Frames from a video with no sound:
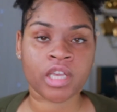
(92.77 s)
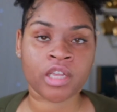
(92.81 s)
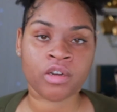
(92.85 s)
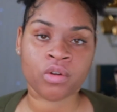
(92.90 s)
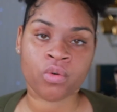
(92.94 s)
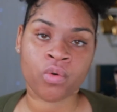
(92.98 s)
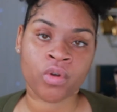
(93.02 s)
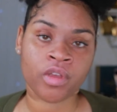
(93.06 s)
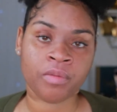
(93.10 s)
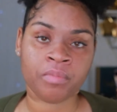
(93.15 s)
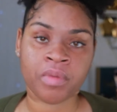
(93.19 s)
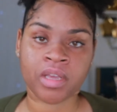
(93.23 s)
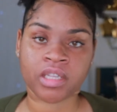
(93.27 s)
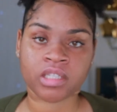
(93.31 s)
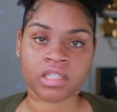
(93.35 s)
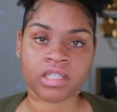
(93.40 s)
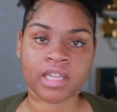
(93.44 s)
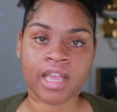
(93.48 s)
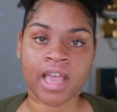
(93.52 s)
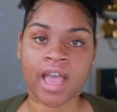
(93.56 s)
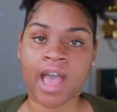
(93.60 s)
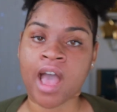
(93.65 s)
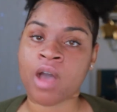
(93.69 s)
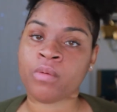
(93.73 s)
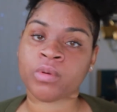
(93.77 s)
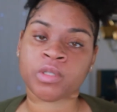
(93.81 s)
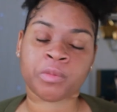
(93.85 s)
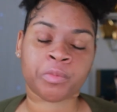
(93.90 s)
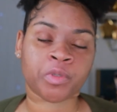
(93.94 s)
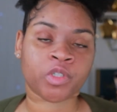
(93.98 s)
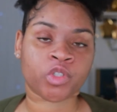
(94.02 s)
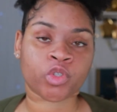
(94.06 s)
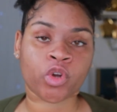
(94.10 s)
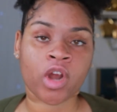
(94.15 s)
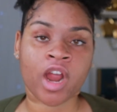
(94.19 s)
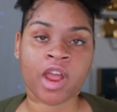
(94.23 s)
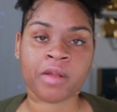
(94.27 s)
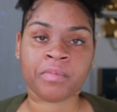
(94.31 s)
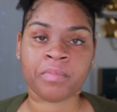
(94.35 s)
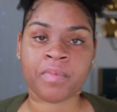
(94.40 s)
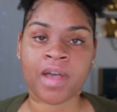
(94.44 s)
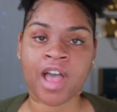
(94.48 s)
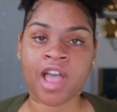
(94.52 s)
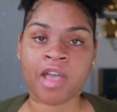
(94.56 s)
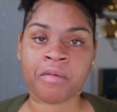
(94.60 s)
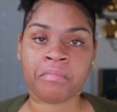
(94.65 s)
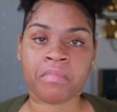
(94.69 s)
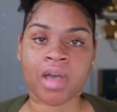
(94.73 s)
and ointments that I was prescribed
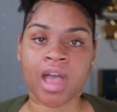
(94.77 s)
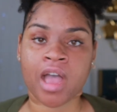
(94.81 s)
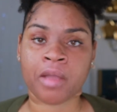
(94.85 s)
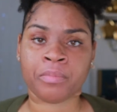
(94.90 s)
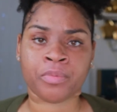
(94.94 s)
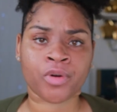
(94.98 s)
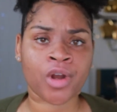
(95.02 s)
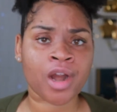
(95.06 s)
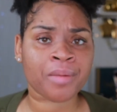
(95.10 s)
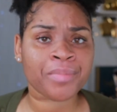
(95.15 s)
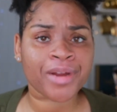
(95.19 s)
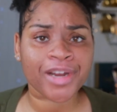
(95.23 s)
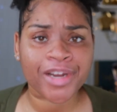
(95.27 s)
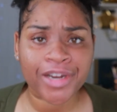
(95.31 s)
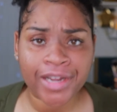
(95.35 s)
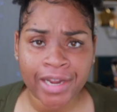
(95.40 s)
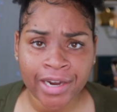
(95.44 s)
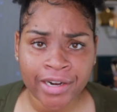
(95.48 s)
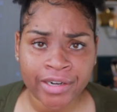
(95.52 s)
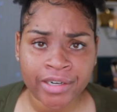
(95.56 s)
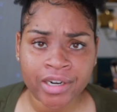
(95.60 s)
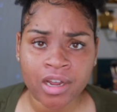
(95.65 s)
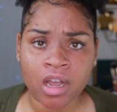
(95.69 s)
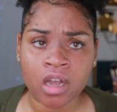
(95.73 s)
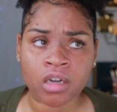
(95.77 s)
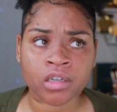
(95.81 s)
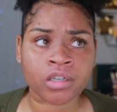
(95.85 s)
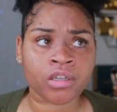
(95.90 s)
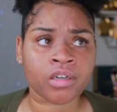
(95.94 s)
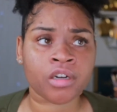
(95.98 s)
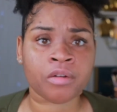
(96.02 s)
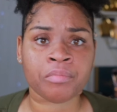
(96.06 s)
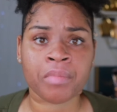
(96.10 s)
by my primary care doctor,